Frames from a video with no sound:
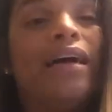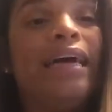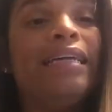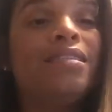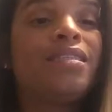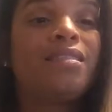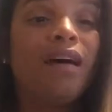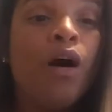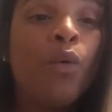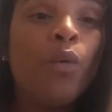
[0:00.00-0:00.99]
It's
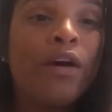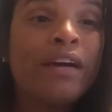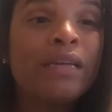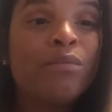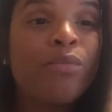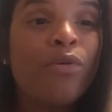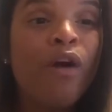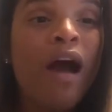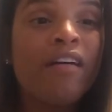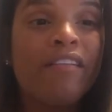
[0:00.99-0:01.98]
a work in
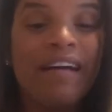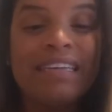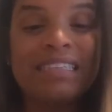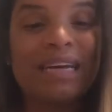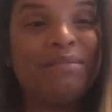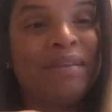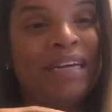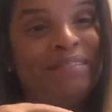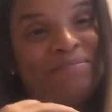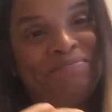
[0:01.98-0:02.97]
progress. I
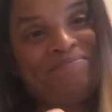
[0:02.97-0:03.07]
mean,